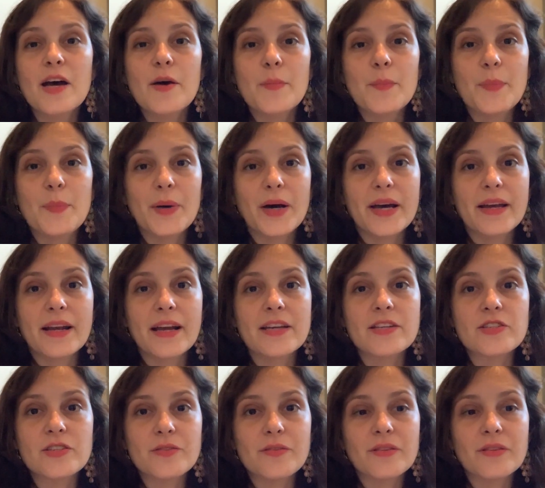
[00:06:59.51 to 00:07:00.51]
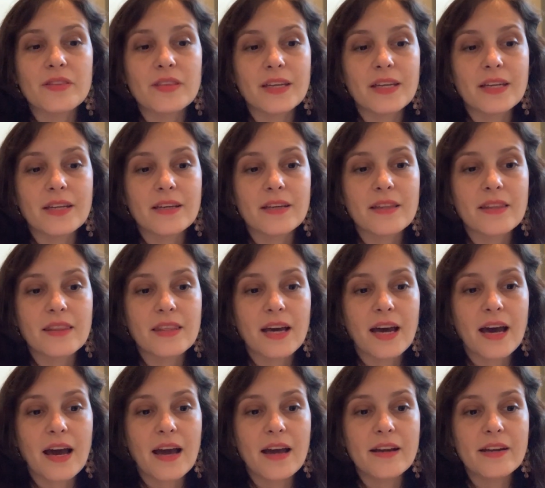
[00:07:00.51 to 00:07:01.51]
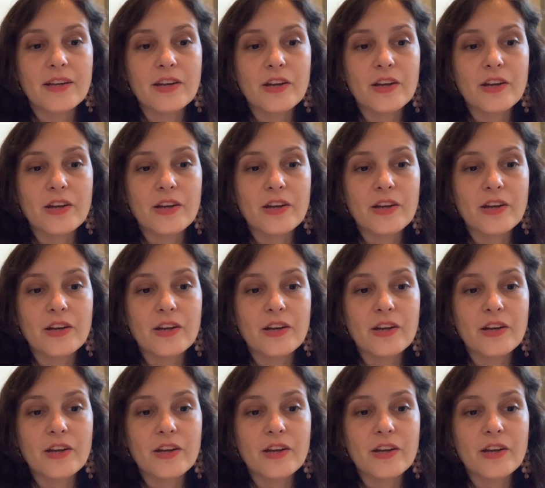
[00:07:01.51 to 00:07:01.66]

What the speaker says: But I do think that, you